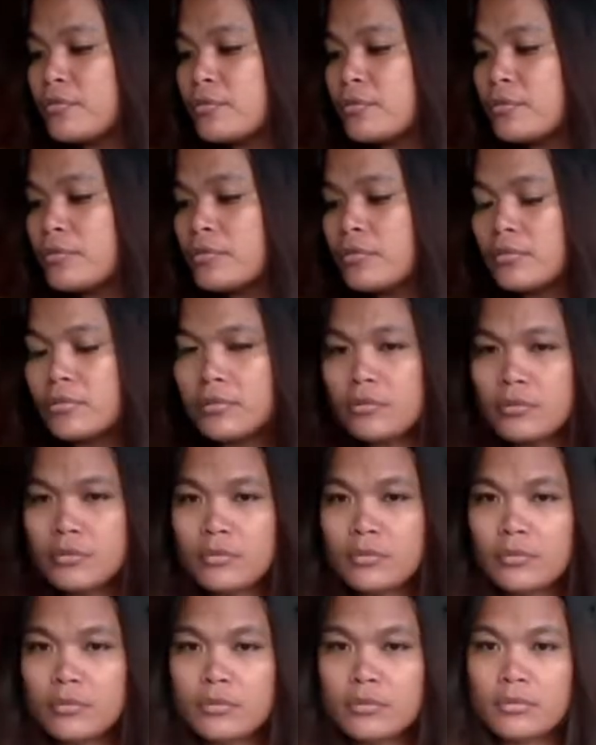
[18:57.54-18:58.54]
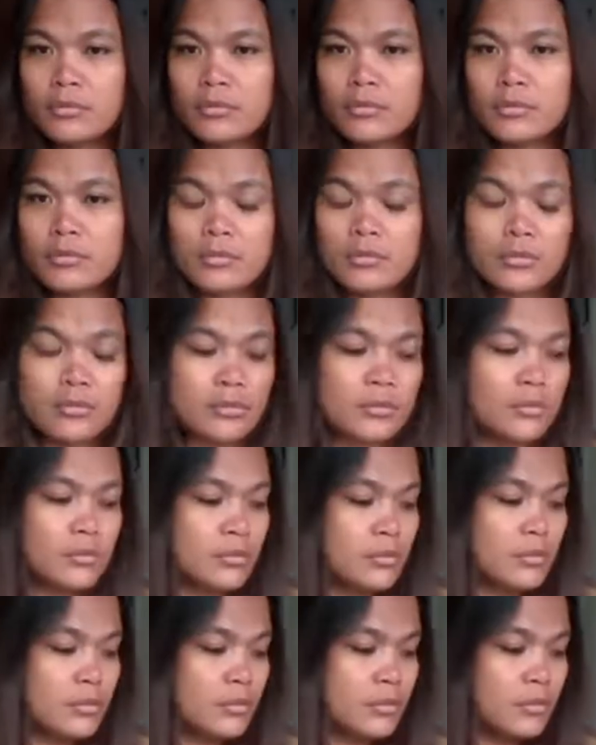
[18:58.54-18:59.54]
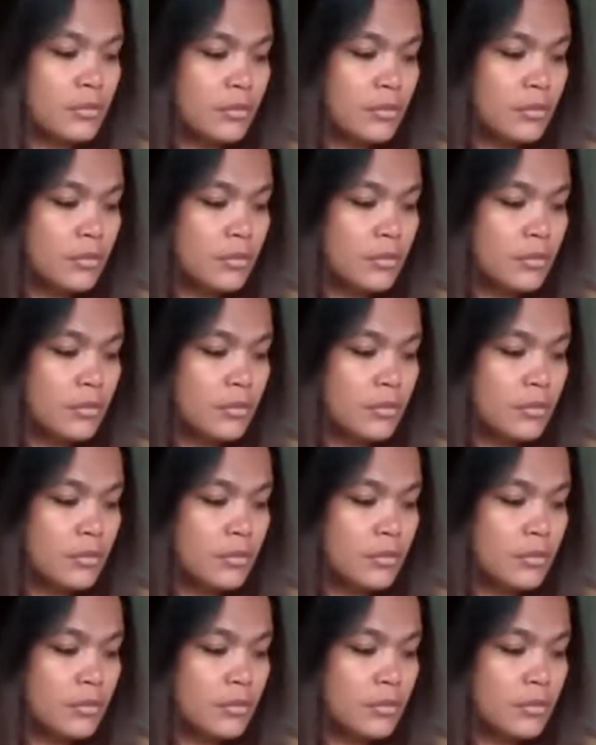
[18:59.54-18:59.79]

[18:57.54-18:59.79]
No one is speaking in this clip.